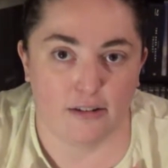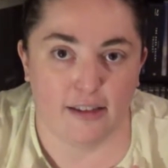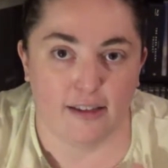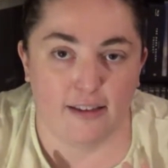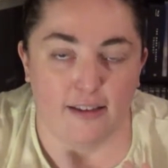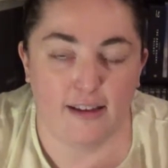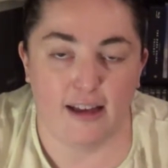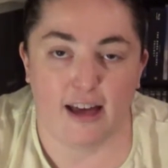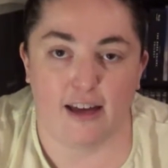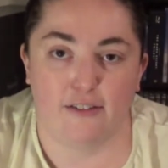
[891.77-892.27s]
They
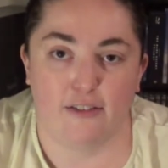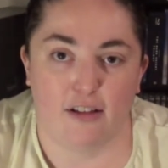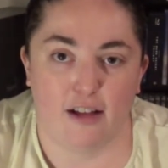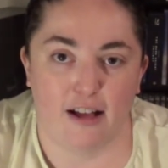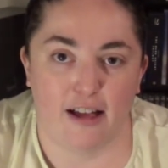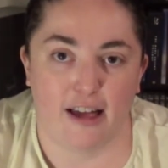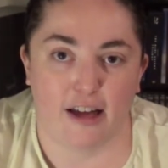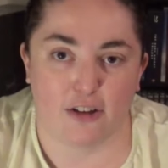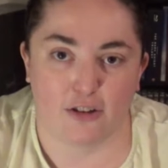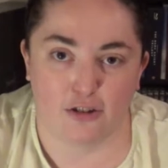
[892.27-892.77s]
did have a
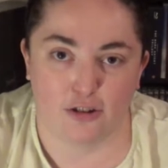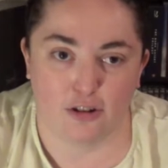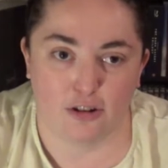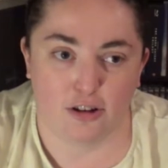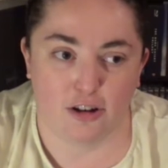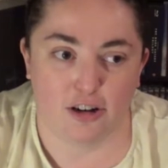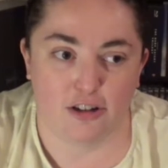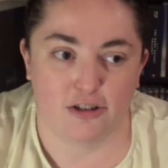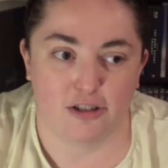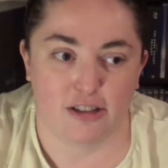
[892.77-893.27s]
lot of extra
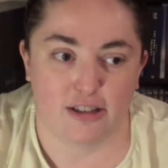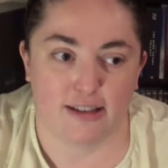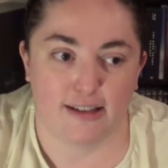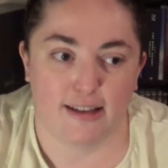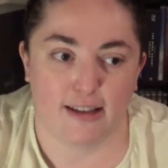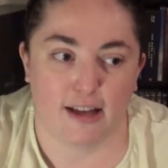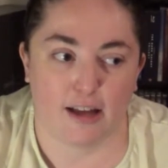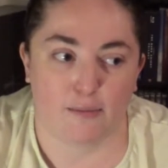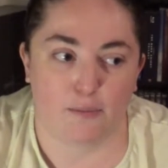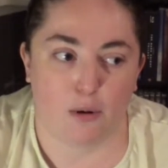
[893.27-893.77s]
larges
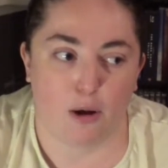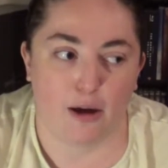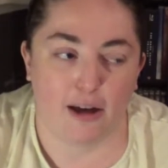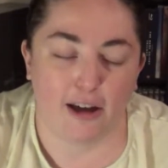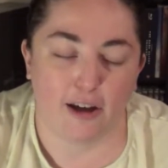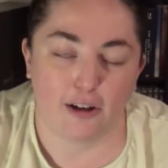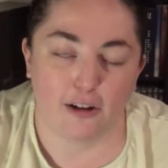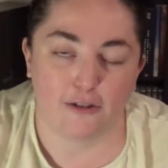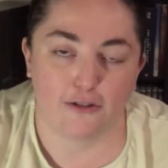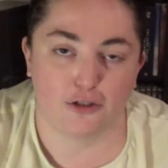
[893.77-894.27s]
and I
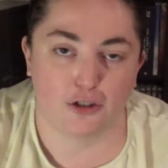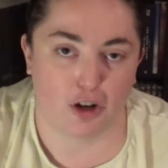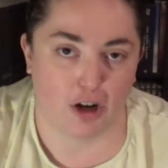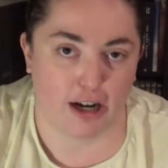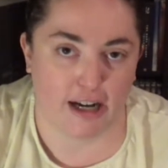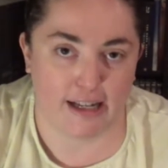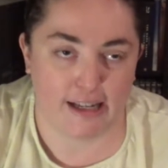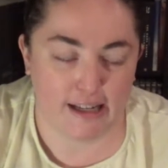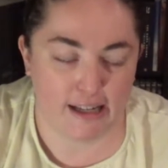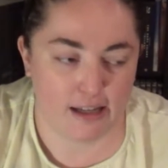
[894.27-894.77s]
probably could have
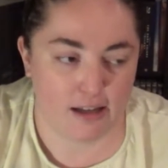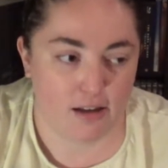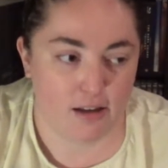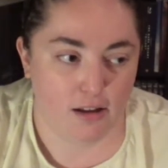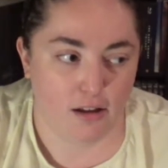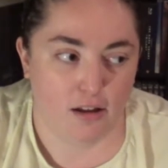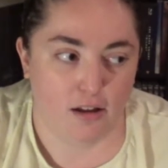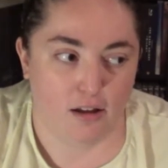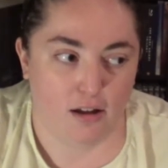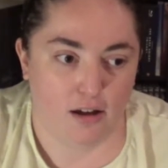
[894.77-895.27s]
tried it.
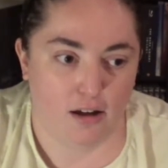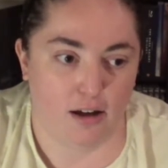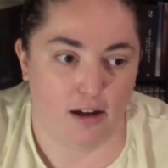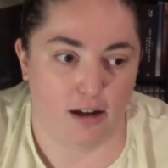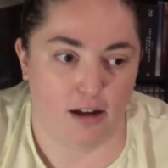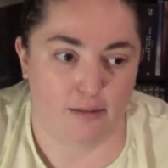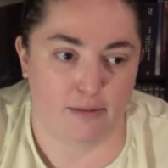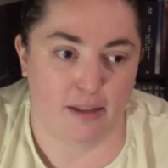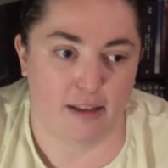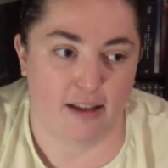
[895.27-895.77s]

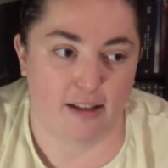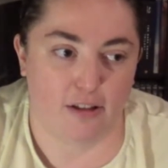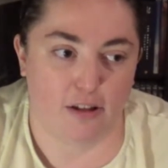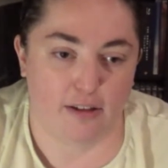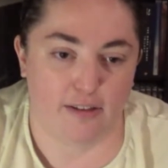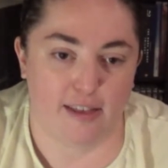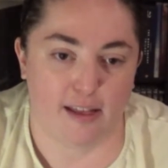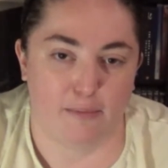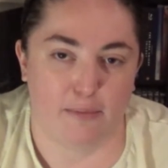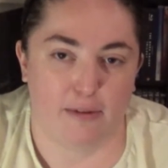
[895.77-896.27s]
Um, they didn't look
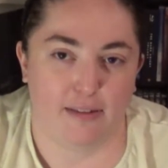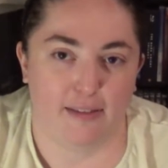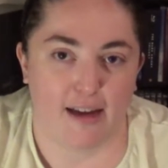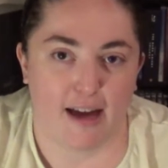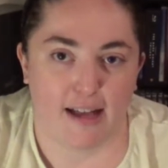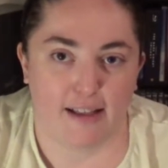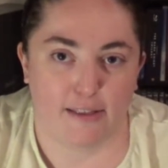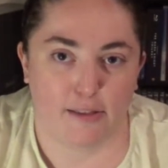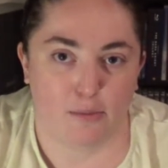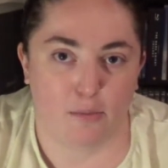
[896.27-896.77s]
like they'd be
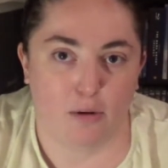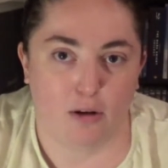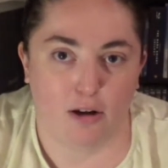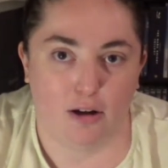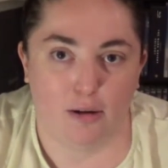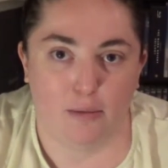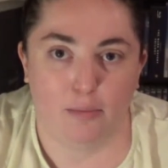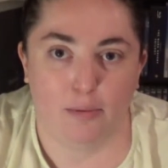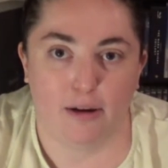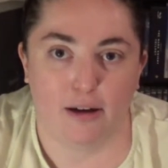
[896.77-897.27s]
that
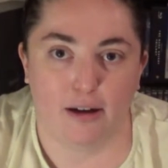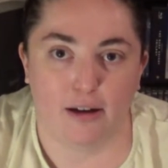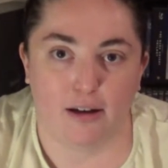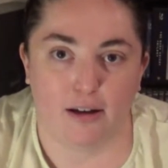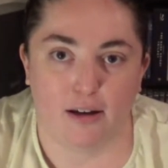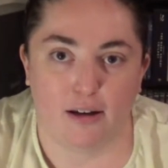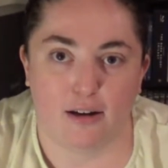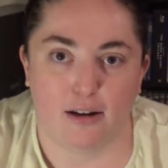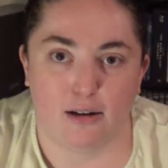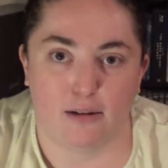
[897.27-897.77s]
small, but
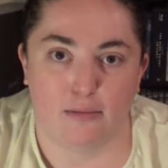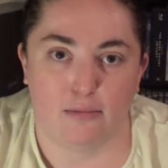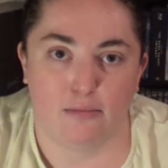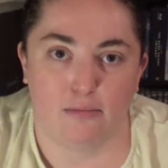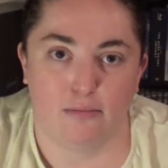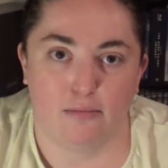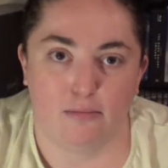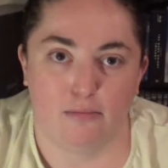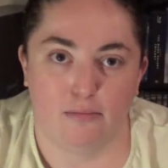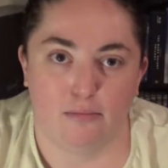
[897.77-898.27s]
um,
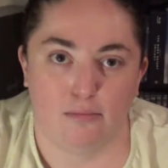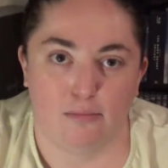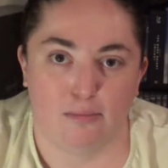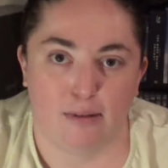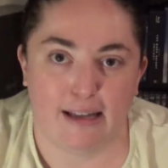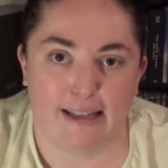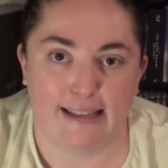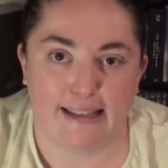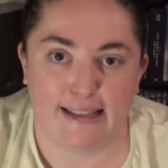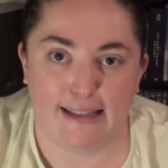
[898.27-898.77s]

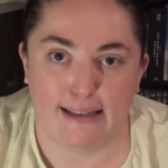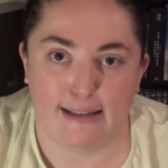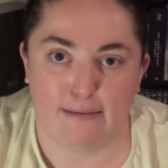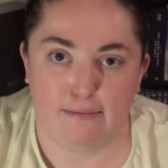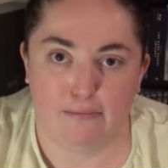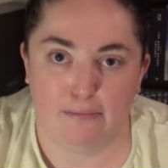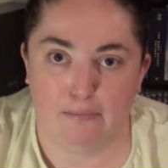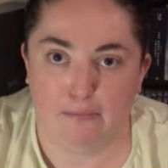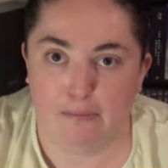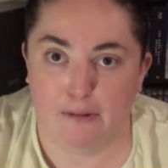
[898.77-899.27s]
I didn't.
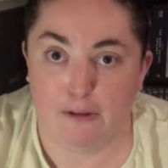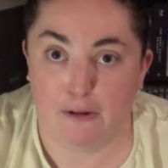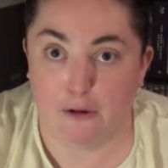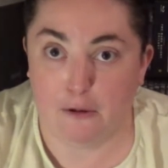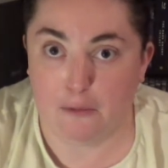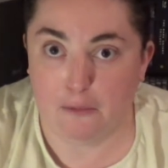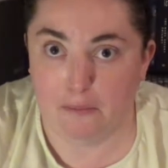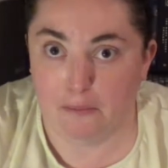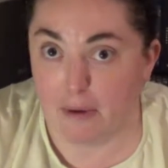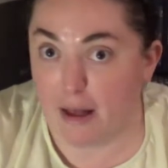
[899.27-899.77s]

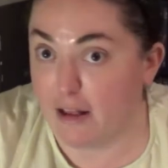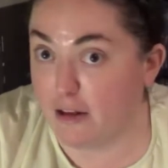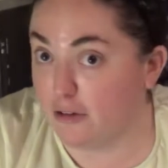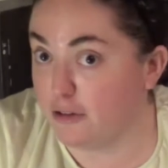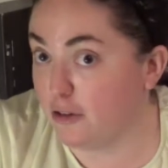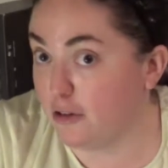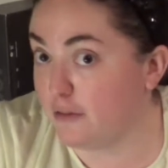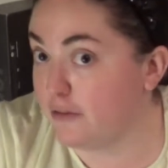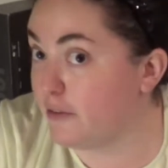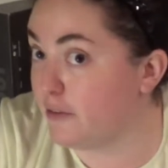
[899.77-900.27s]
So I don't
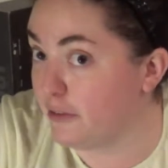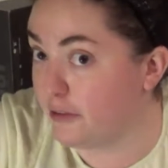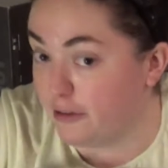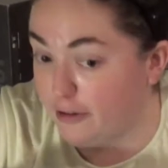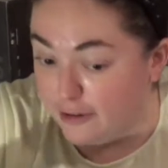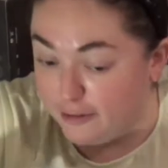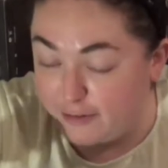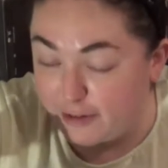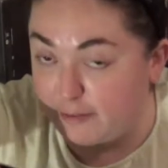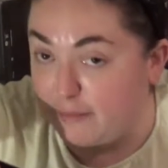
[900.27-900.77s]
know if those are going
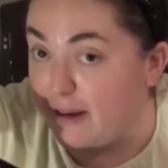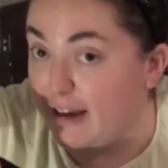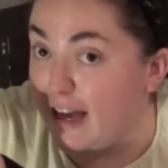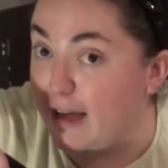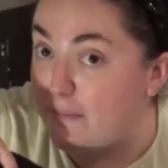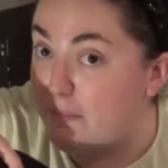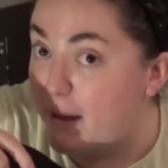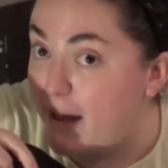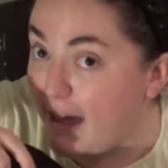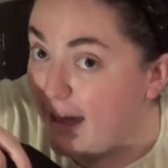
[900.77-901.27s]
to fit. But I
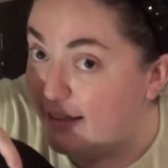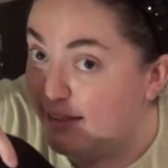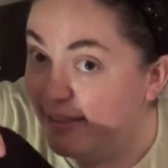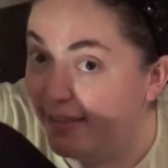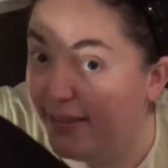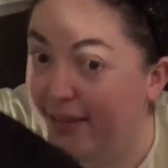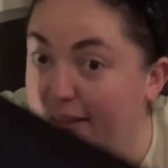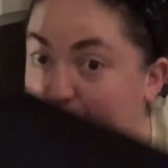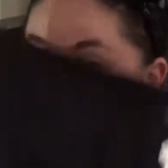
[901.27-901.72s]
got pants.